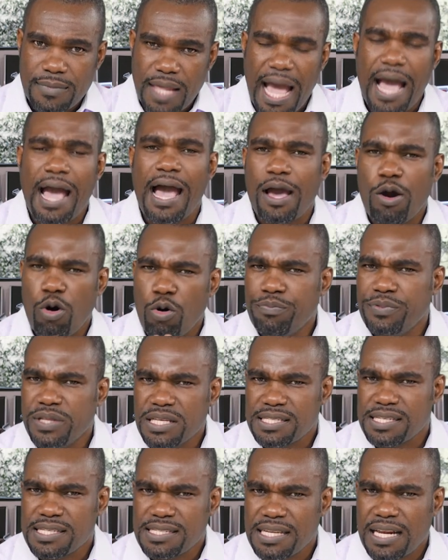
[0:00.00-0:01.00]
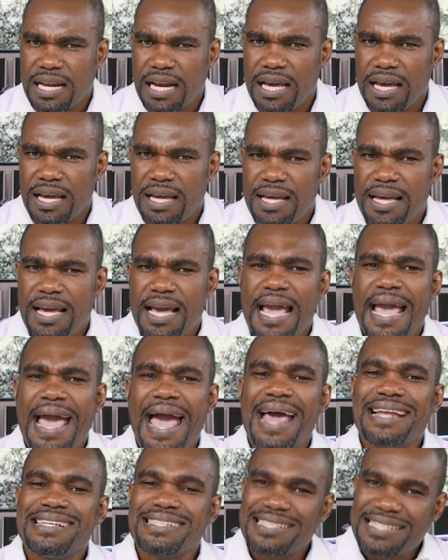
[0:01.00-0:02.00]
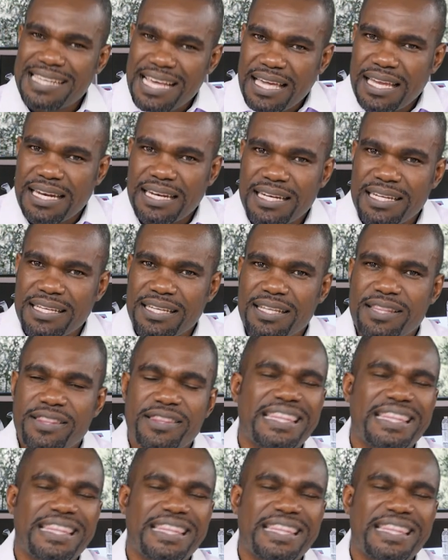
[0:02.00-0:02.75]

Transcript: I hope this is clear. And secondly,